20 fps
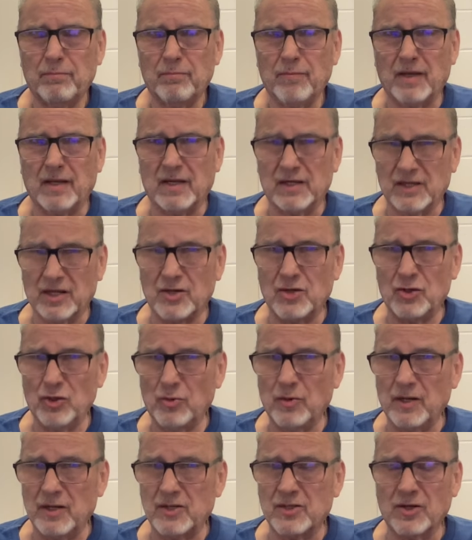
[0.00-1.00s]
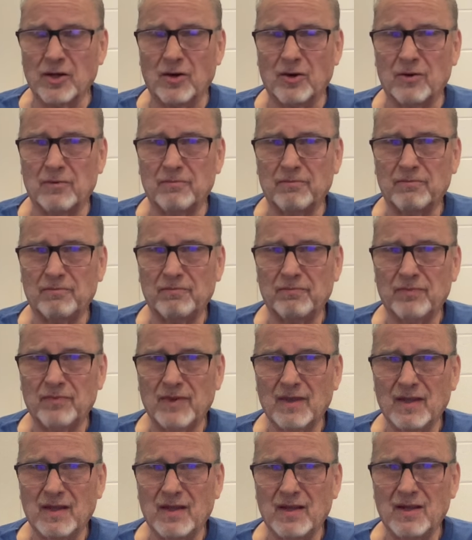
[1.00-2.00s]
Because in doing so,
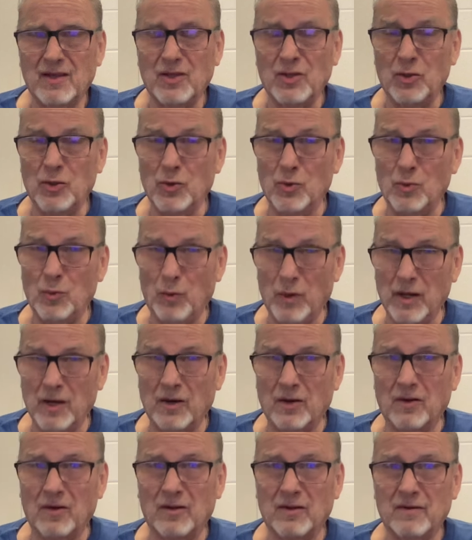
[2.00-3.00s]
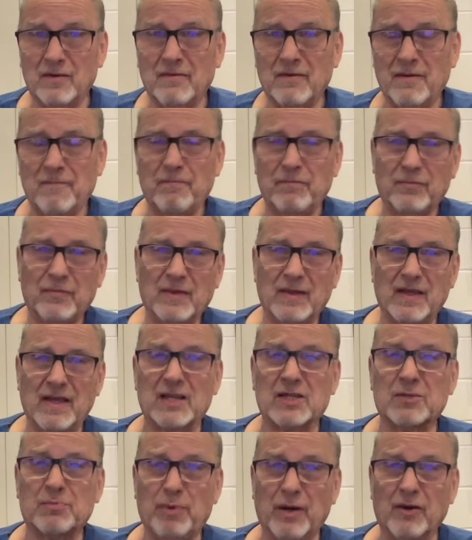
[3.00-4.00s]
you will
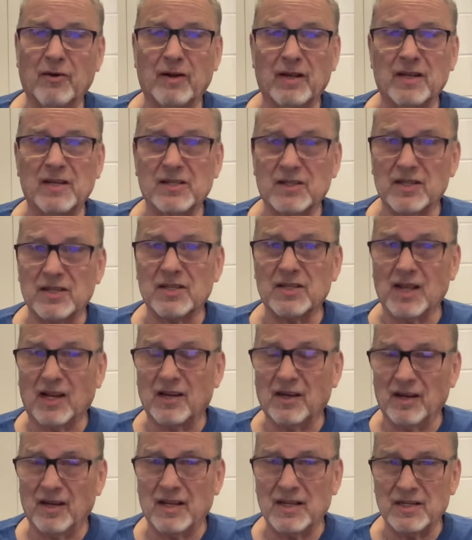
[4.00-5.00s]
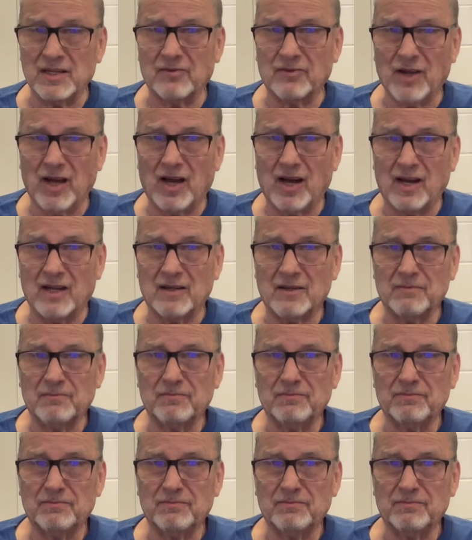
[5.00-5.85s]
experience the suddenlies of God.